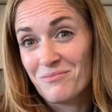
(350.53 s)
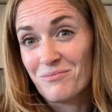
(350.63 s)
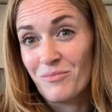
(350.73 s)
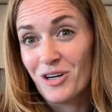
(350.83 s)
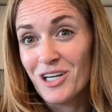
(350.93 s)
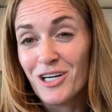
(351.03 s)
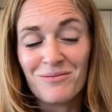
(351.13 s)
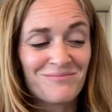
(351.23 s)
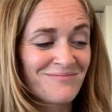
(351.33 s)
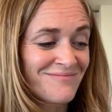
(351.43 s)
pretty good.
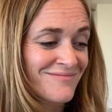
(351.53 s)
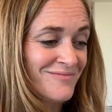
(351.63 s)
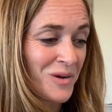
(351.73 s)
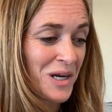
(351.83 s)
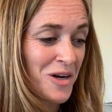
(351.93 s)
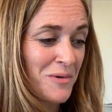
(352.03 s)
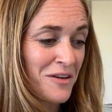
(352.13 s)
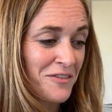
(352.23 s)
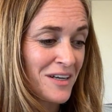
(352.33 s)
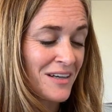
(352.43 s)
Way to go, my
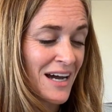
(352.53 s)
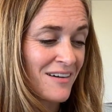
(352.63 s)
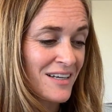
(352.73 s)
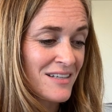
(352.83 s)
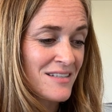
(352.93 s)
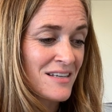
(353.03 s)
friend Alex.